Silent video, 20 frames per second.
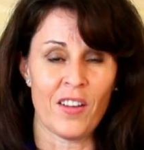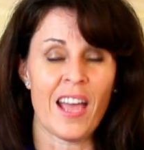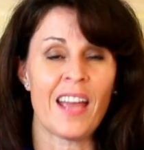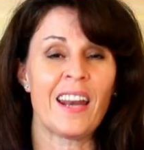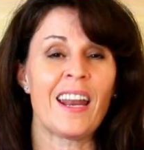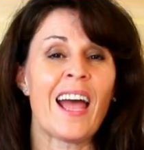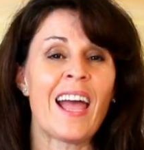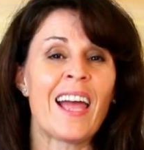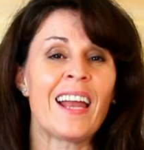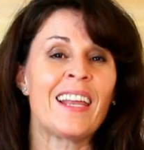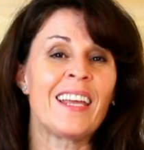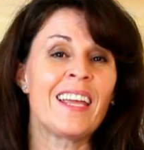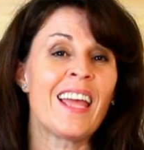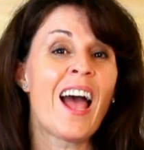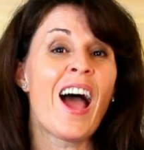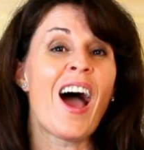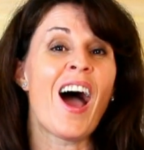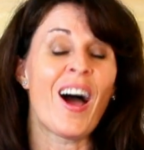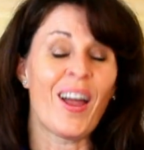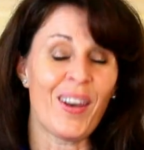And Hayley,
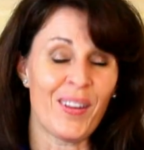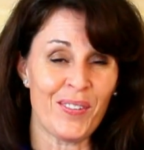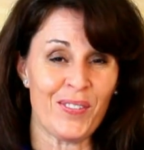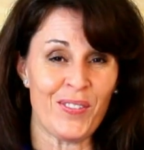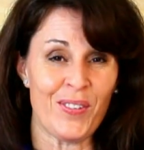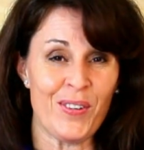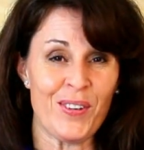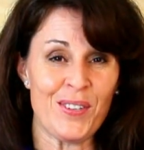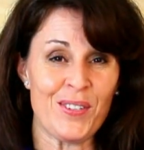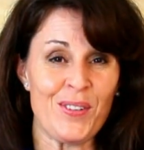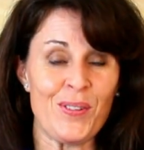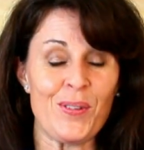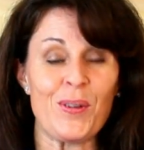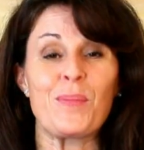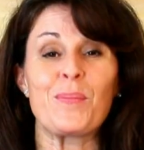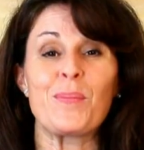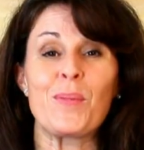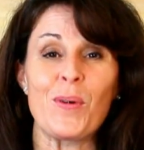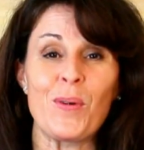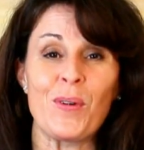I look forward to
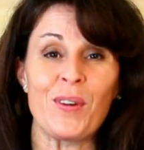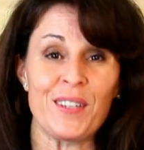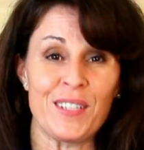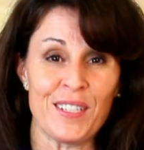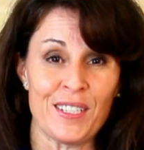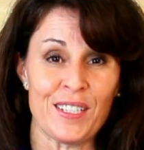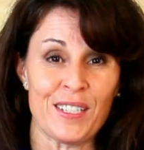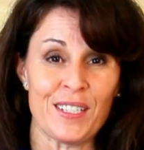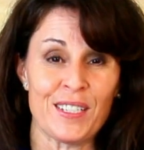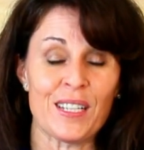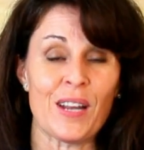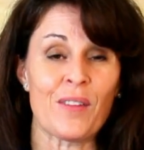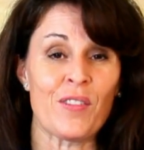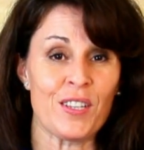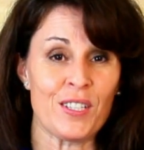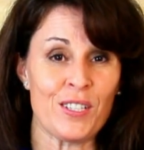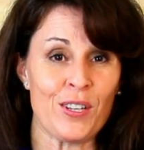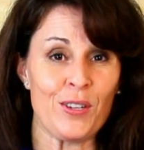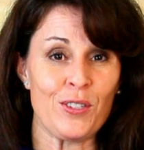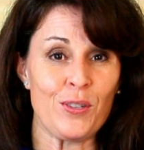doing more editions of
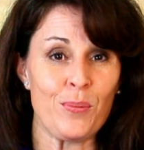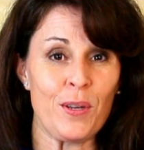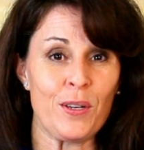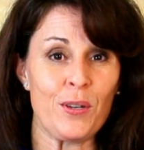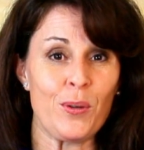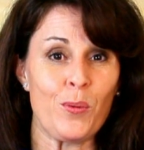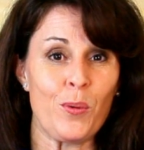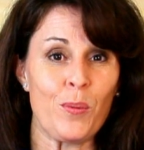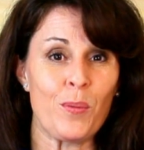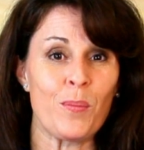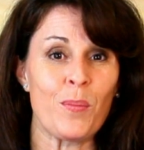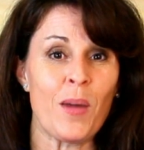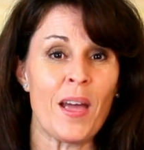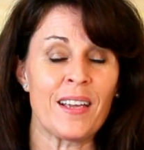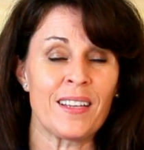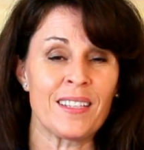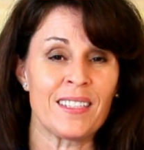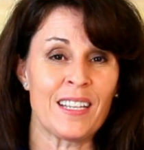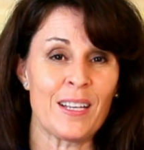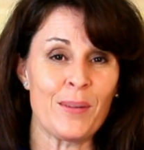the Social Media Woman
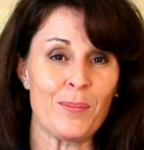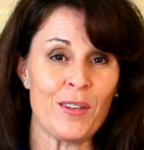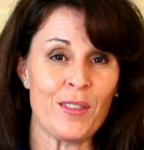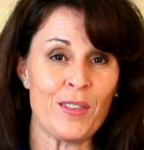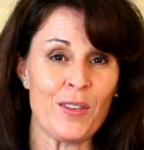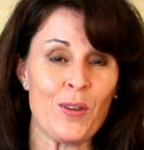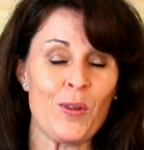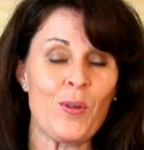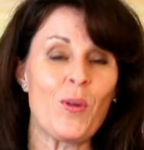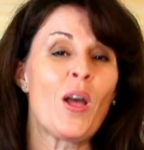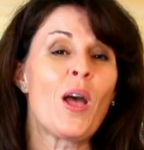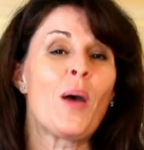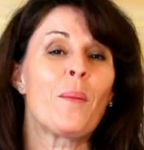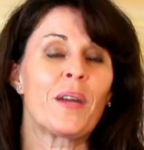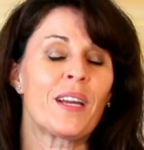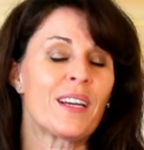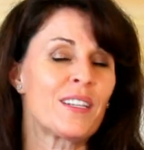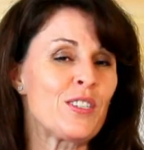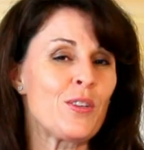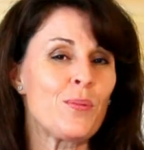magazine with you,
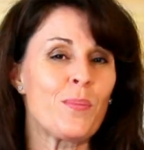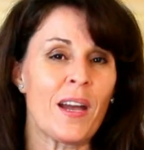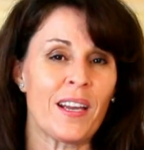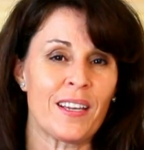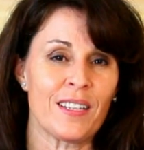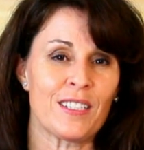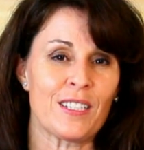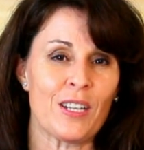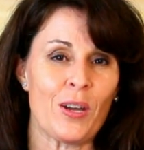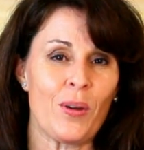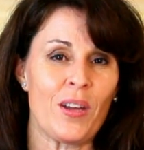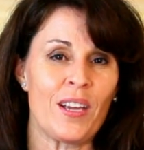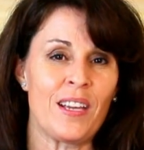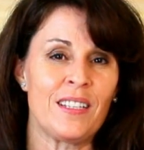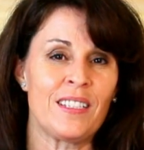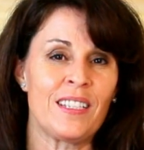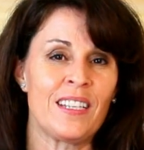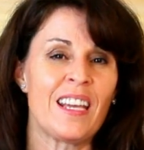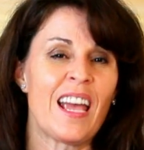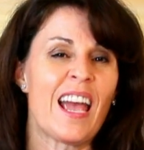because you make it so
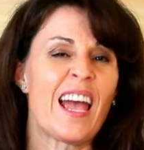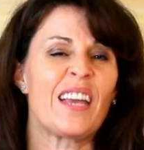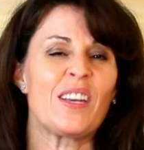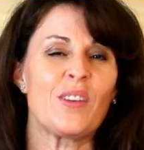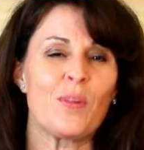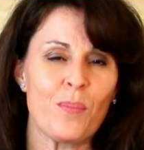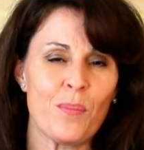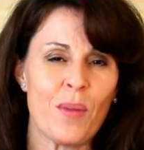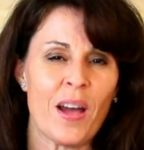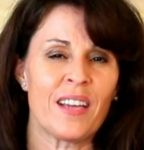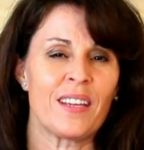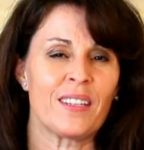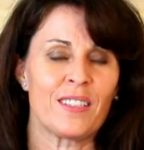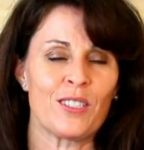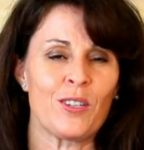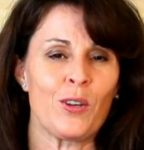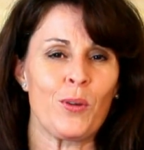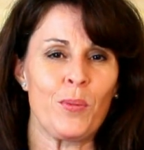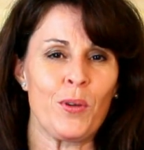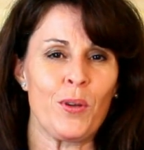easy and you make it
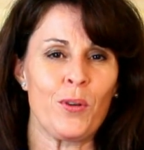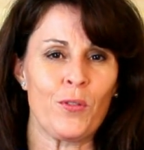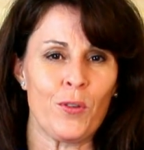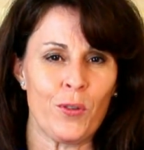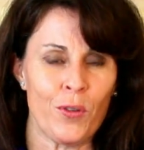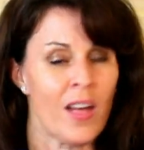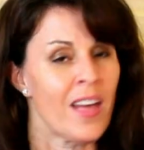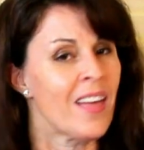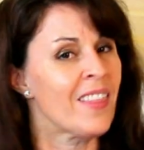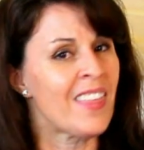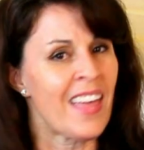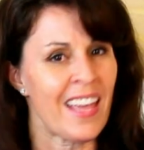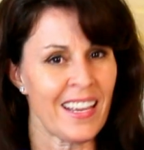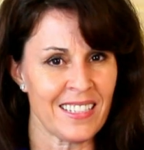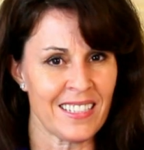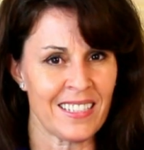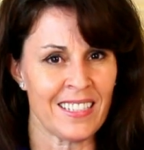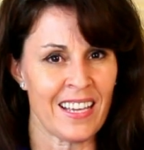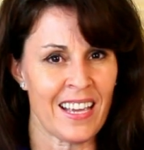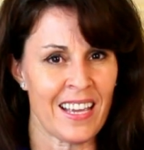so beautiful.
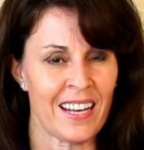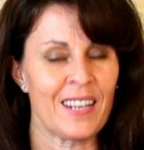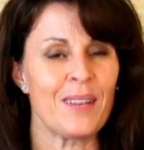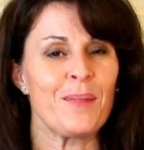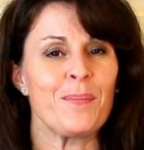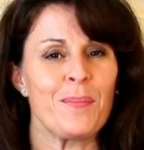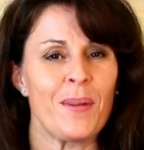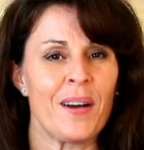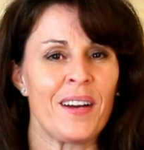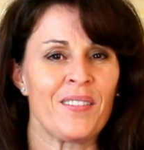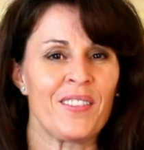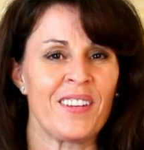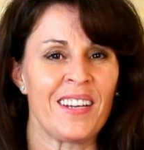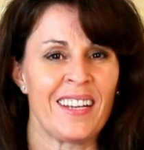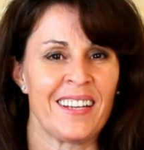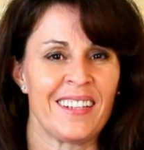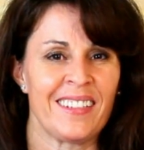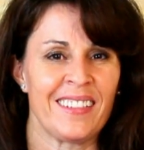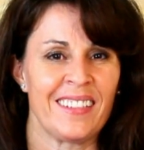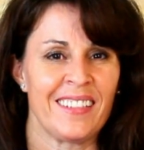Thanks again. Bye for
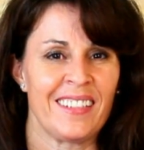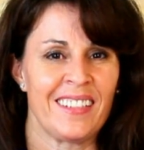now.